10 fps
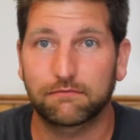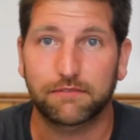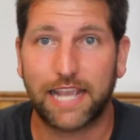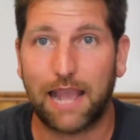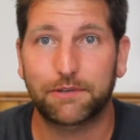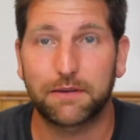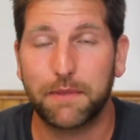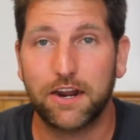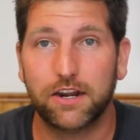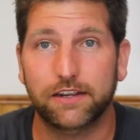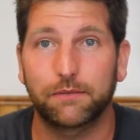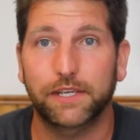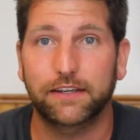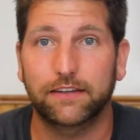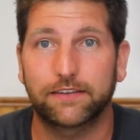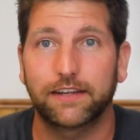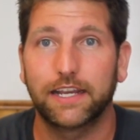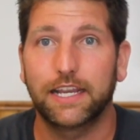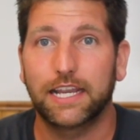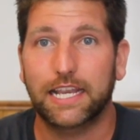Captain America, because
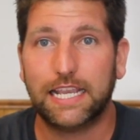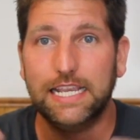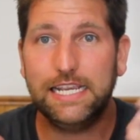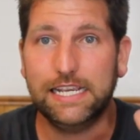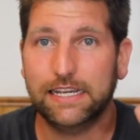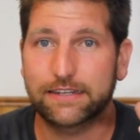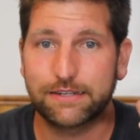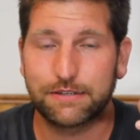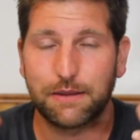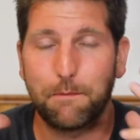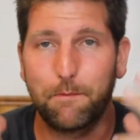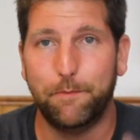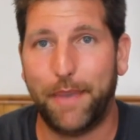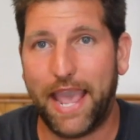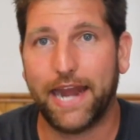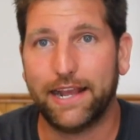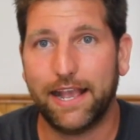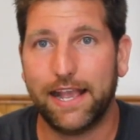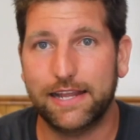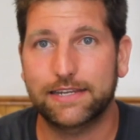he is just a
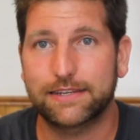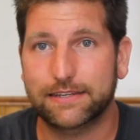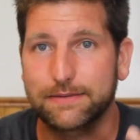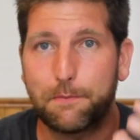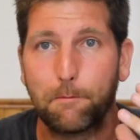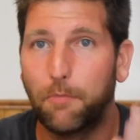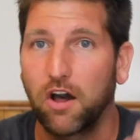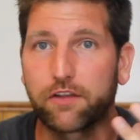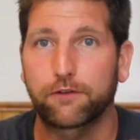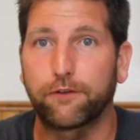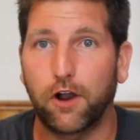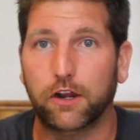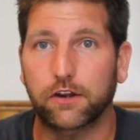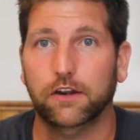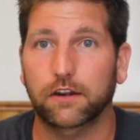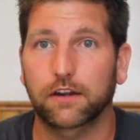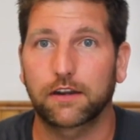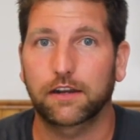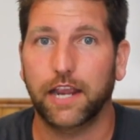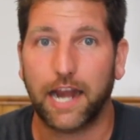badass motherfucker.
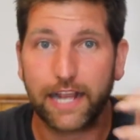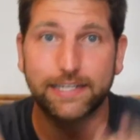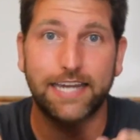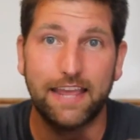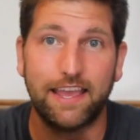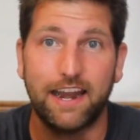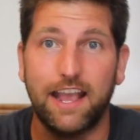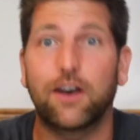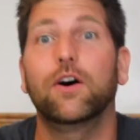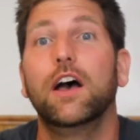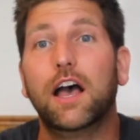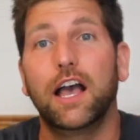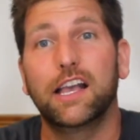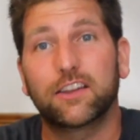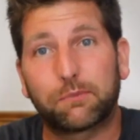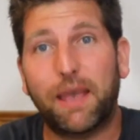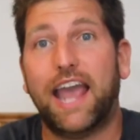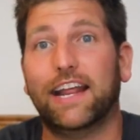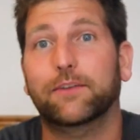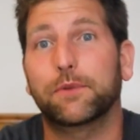And I can say that now. He's a
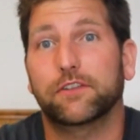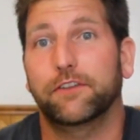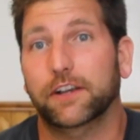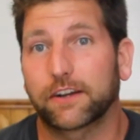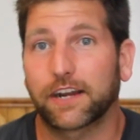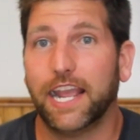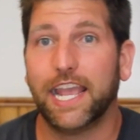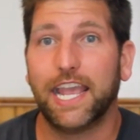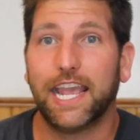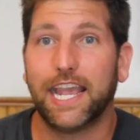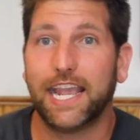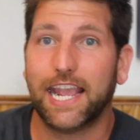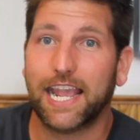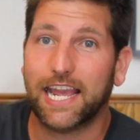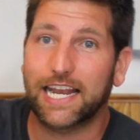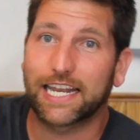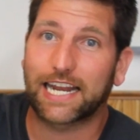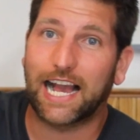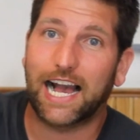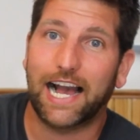badass motherfucker. And
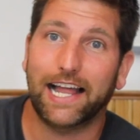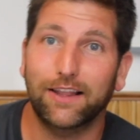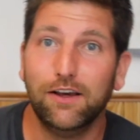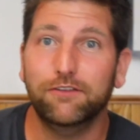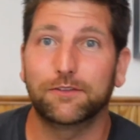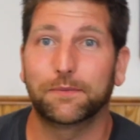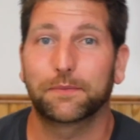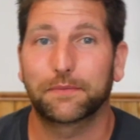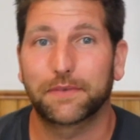I love him.